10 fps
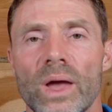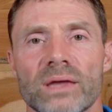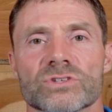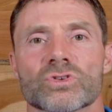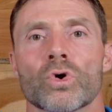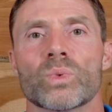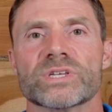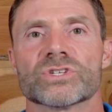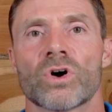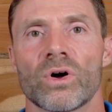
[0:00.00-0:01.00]
And so we
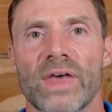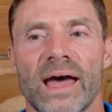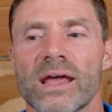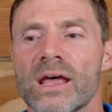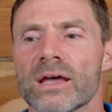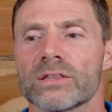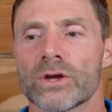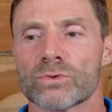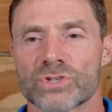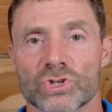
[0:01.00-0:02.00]
saw that
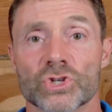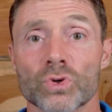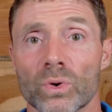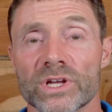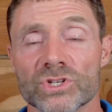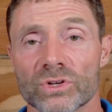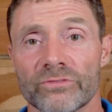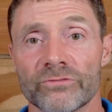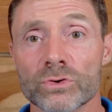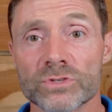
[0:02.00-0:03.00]
there was a shortage in the
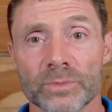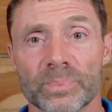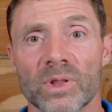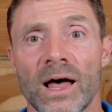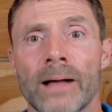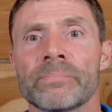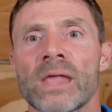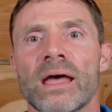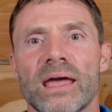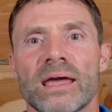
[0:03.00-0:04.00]
food supply,
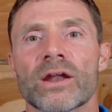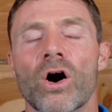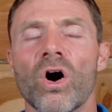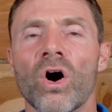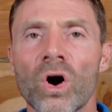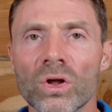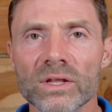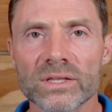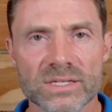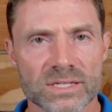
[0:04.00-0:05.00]
and all
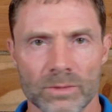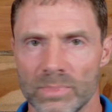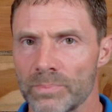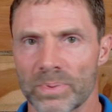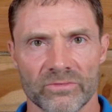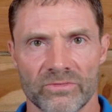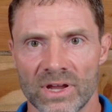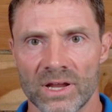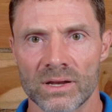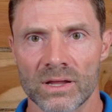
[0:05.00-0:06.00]
of this can be
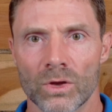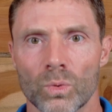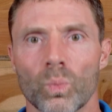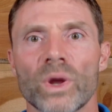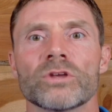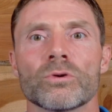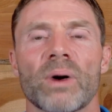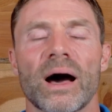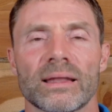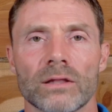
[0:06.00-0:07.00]
prevented when you
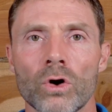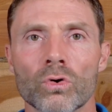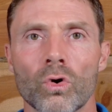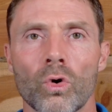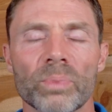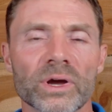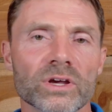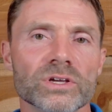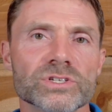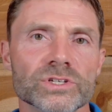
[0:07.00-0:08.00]
buy local,
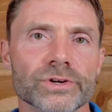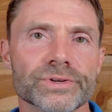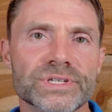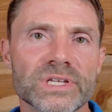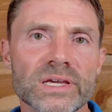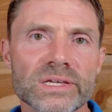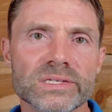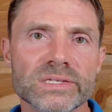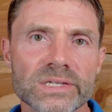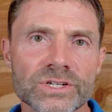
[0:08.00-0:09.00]
because you're
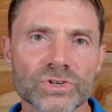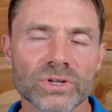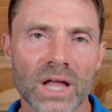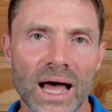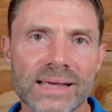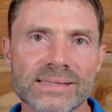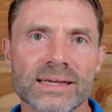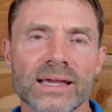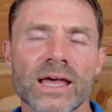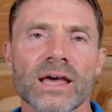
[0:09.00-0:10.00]

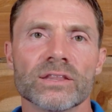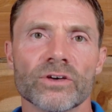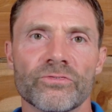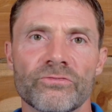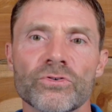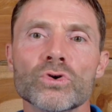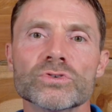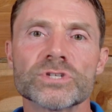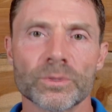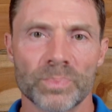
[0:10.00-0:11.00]
decentralizing the
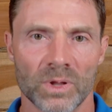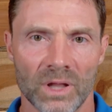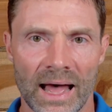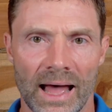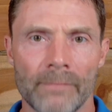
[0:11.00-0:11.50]
food supply.